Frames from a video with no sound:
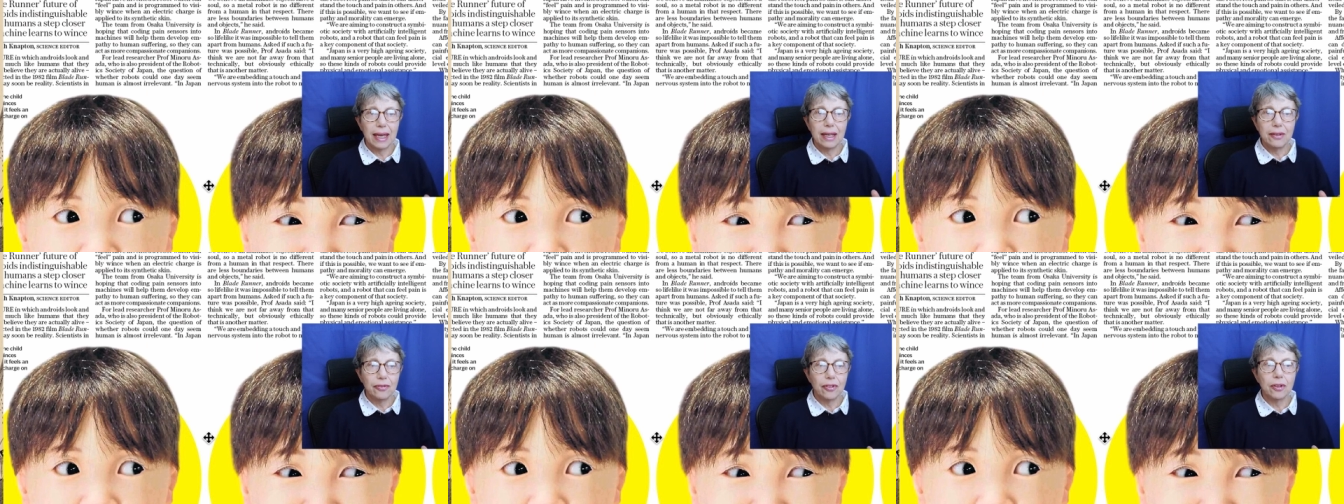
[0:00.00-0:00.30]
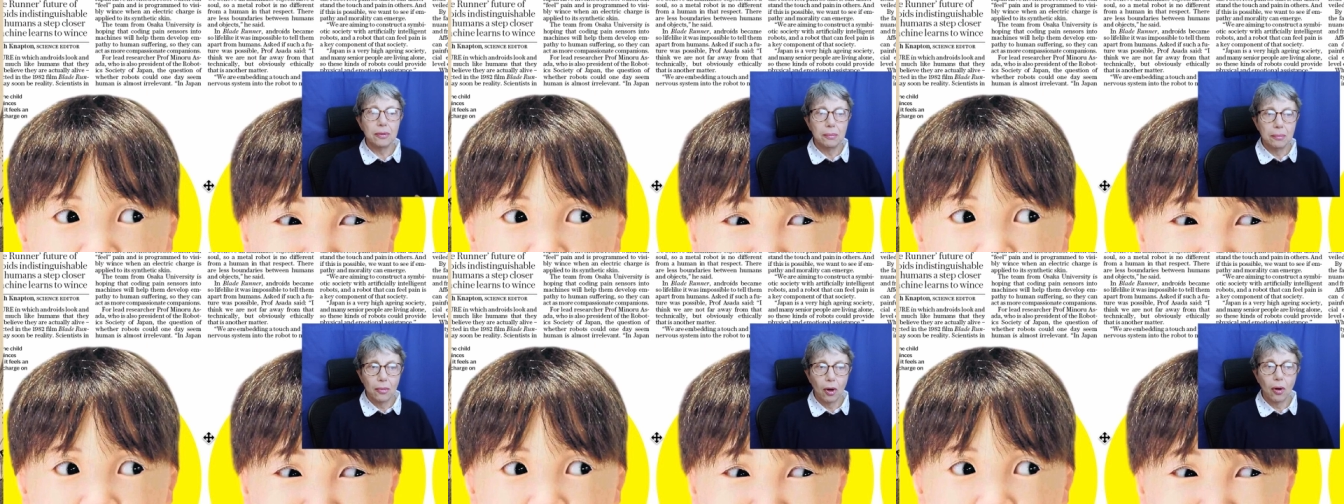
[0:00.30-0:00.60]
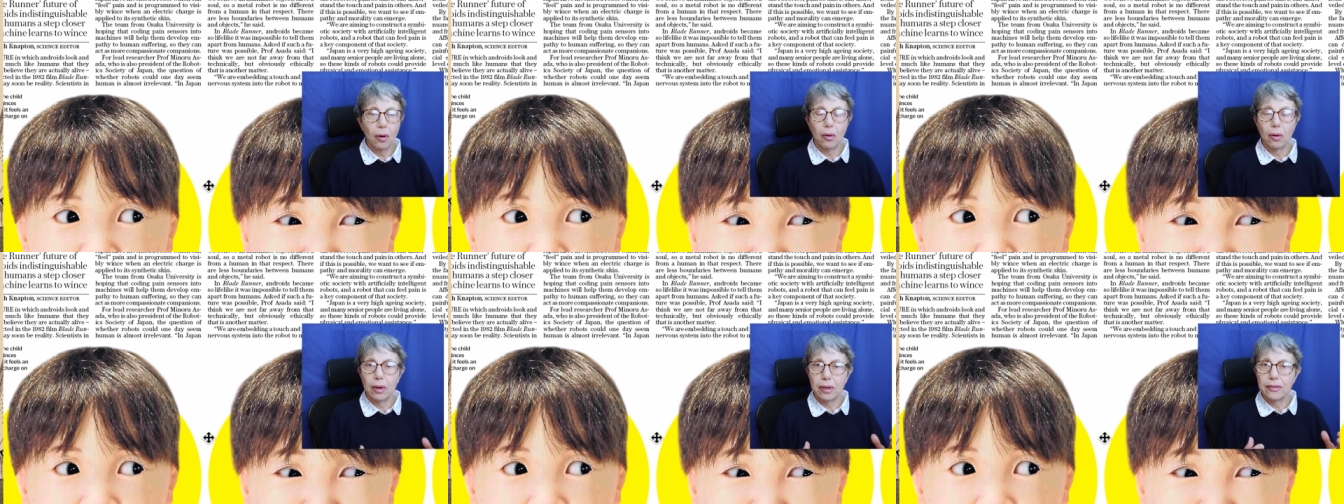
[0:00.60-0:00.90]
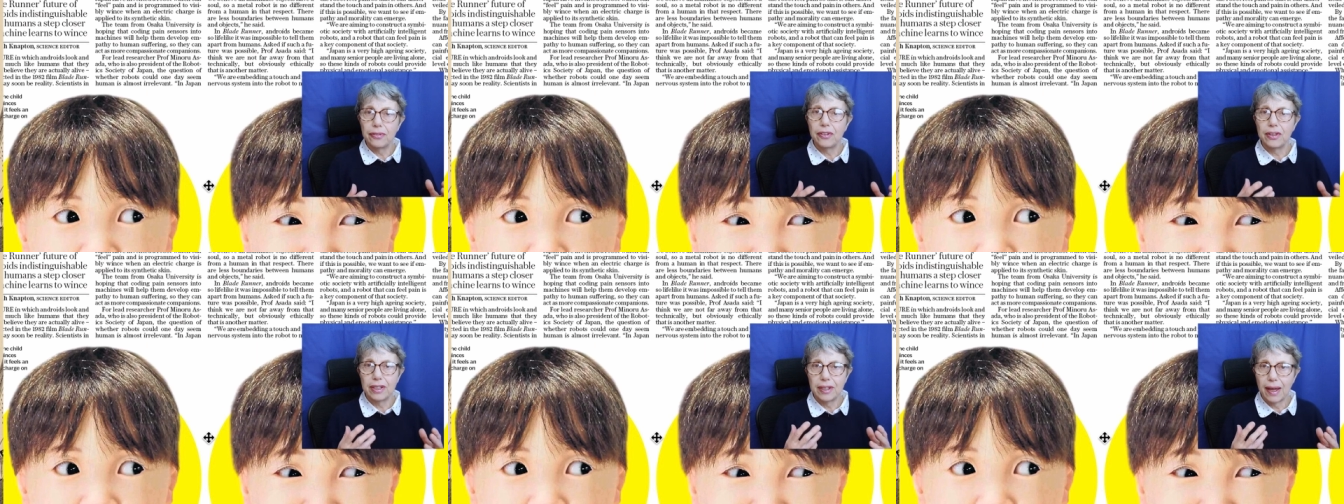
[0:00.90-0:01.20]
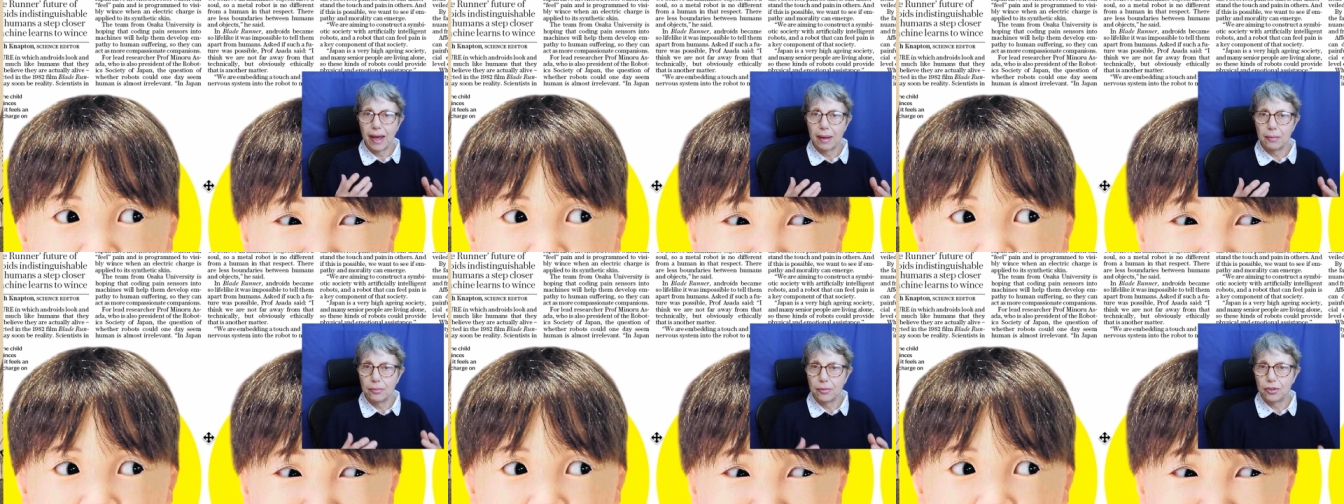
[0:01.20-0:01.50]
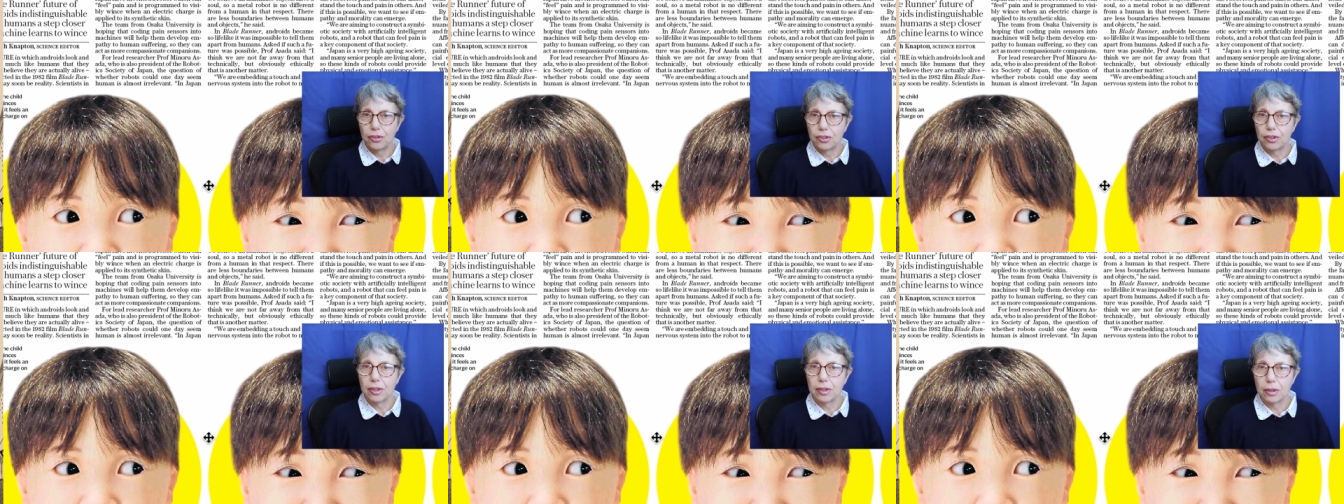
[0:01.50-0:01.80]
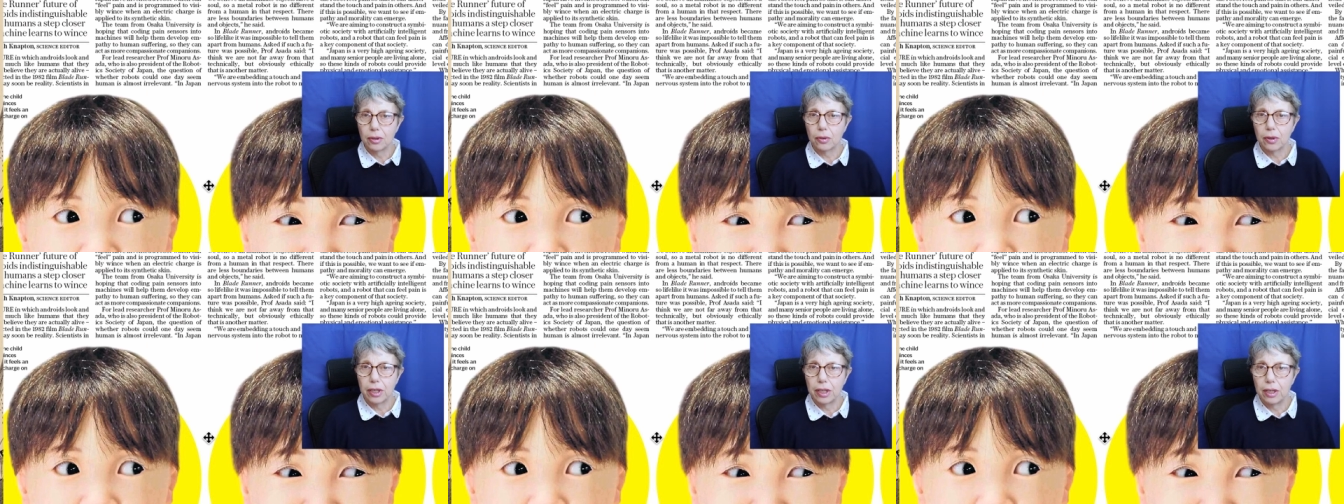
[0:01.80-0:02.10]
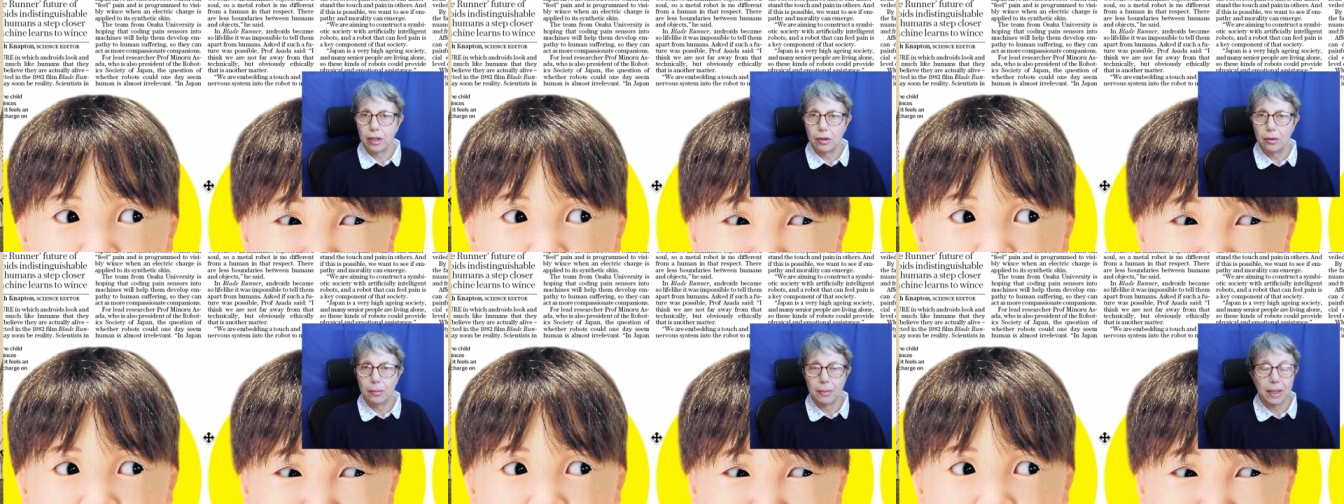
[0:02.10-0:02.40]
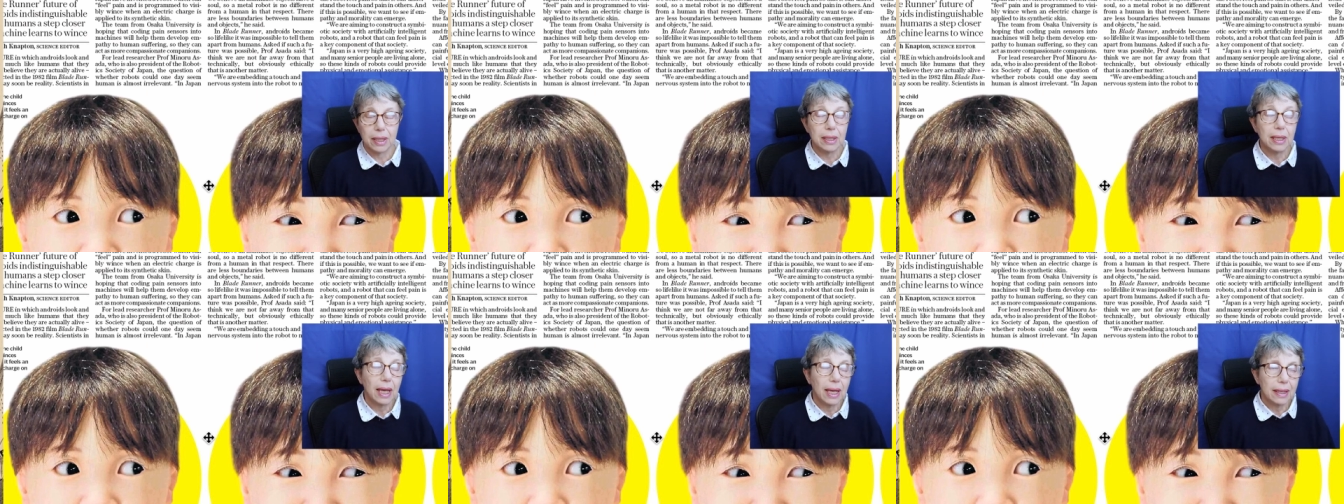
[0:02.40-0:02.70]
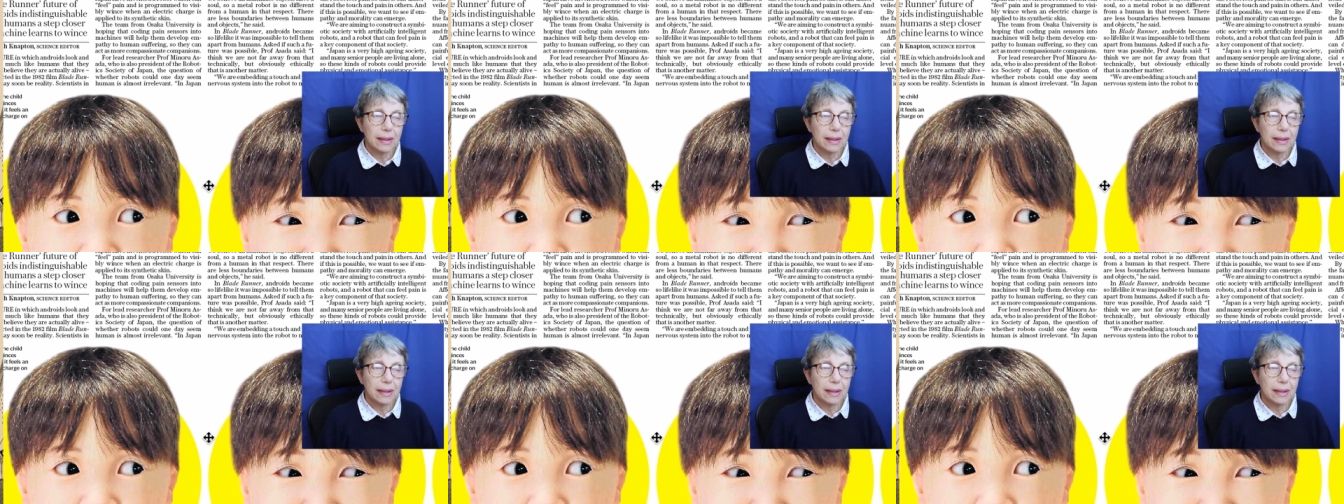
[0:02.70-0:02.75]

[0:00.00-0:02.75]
even more, if it happens to look human,